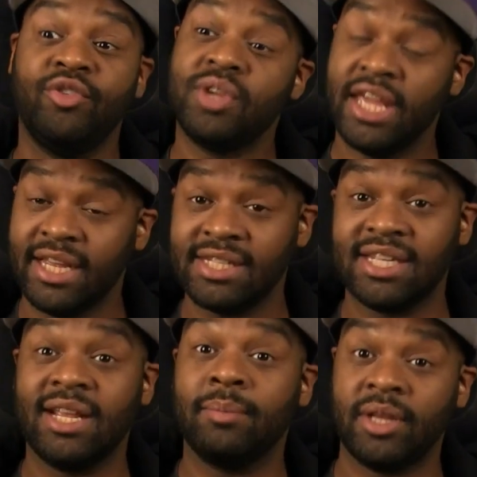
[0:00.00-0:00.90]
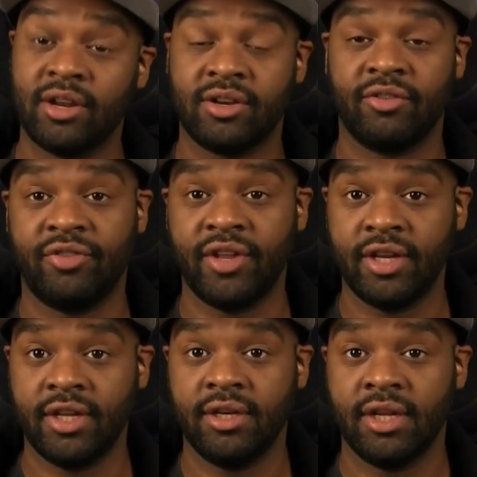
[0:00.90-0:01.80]
you kick it to them and they're
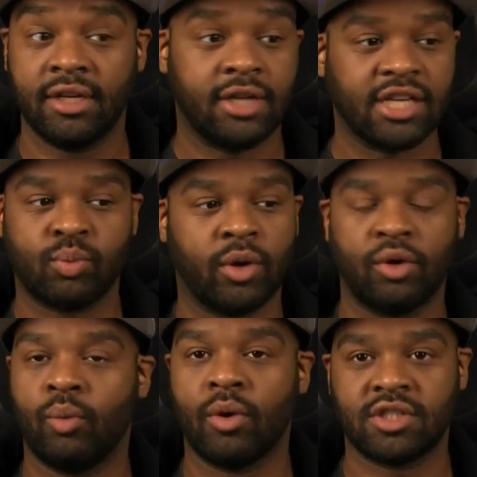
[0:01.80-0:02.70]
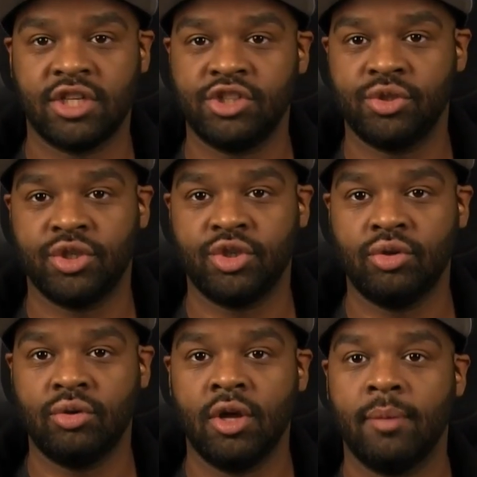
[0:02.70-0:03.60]
defended, that's one of the worst things you can
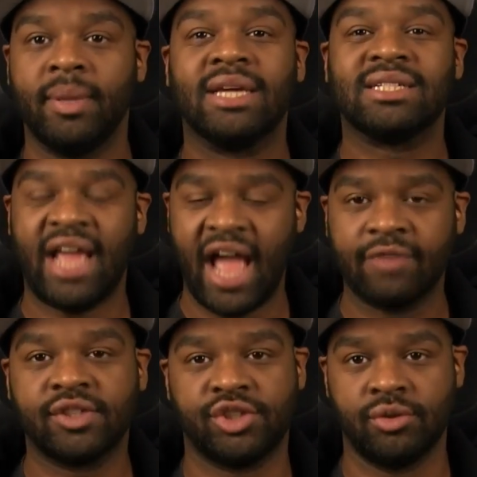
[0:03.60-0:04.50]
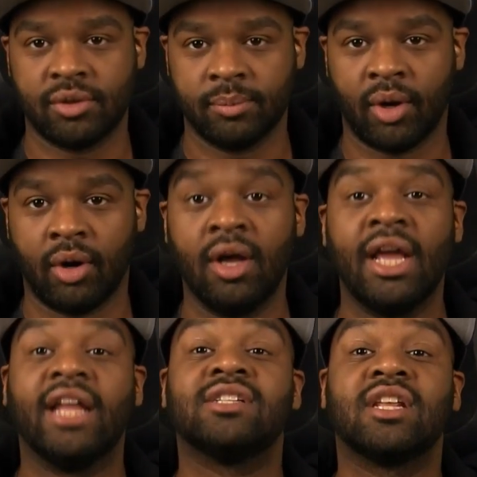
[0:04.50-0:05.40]
do because they have to shoot the ball
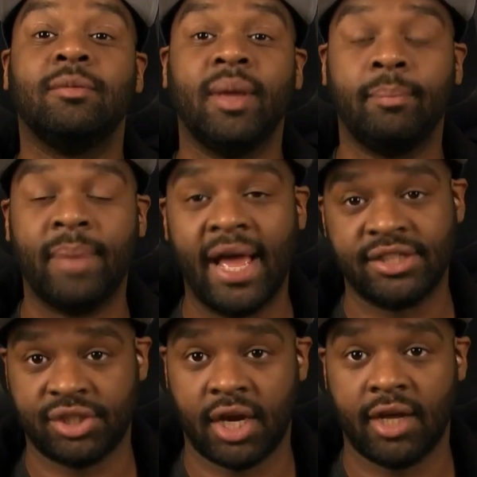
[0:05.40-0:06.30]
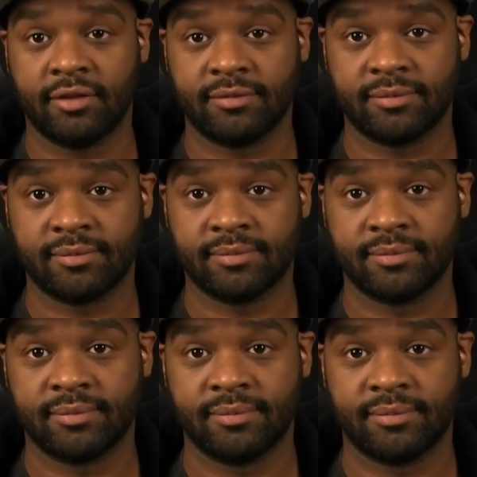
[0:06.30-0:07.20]
and it's going to be a bad shot.
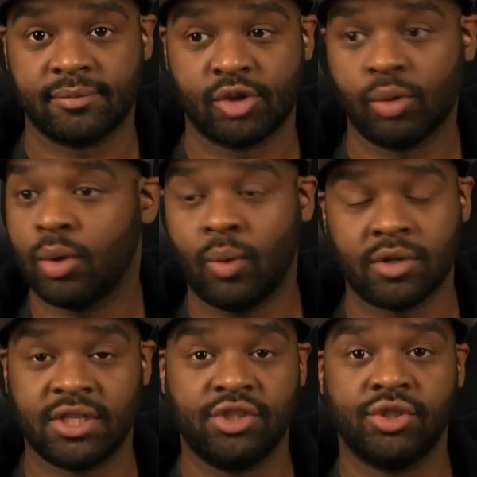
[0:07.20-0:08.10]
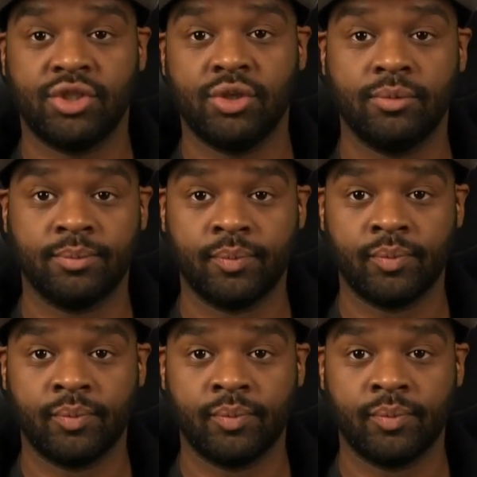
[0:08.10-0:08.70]
It's one of the worst things you could do.